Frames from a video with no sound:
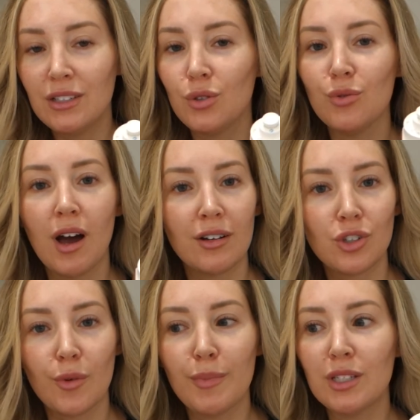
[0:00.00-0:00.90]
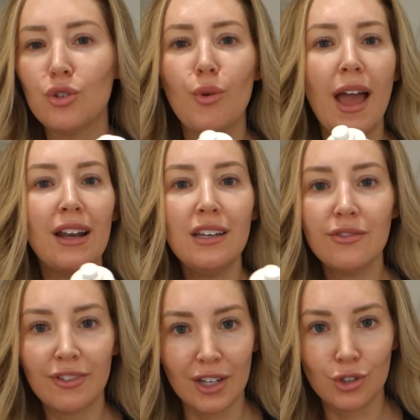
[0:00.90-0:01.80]
do not jump into any
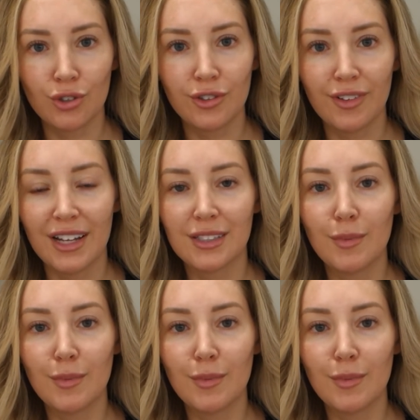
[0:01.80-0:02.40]
facial device